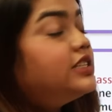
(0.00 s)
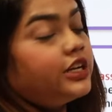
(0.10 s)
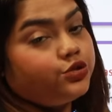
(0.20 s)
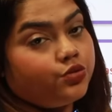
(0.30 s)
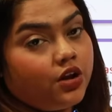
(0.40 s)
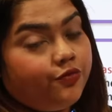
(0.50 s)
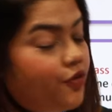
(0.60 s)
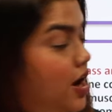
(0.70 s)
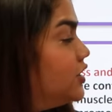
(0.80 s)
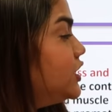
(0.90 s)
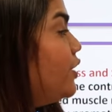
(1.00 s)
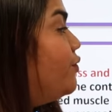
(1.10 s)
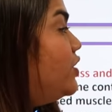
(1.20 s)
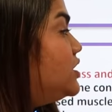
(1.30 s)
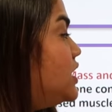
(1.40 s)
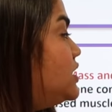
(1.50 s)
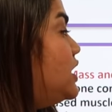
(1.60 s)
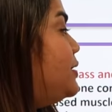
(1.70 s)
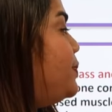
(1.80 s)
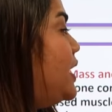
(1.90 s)
sexual function, which is
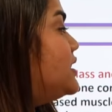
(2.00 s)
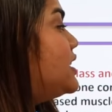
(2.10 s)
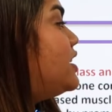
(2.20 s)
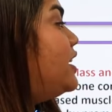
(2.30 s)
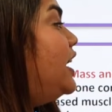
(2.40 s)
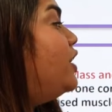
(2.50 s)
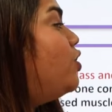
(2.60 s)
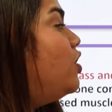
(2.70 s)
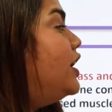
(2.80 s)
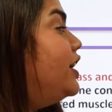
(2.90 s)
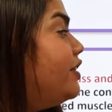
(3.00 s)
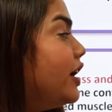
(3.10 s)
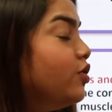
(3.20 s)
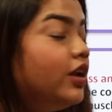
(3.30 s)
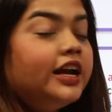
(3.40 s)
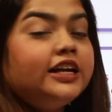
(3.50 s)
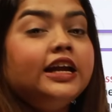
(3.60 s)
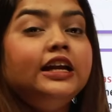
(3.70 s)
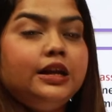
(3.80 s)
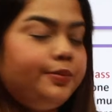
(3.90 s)
it plays a key role in
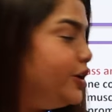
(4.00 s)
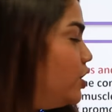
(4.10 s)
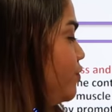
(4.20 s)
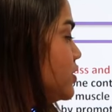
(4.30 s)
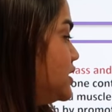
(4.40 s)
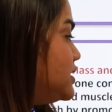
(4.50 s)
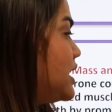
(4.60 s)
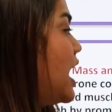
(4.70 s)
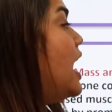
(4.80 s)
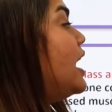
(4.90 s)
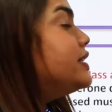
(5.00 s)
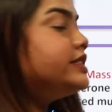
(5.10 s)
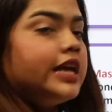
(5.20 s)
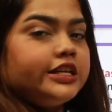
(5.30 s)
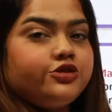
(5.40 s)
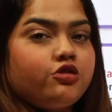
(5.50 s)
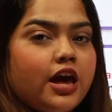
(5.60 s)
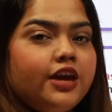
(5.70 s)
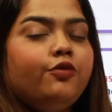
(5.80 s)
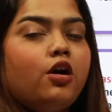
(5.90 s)
regulating libido, which is the sex
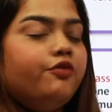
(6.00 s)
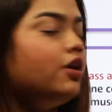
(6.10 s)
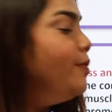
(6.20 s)
drive of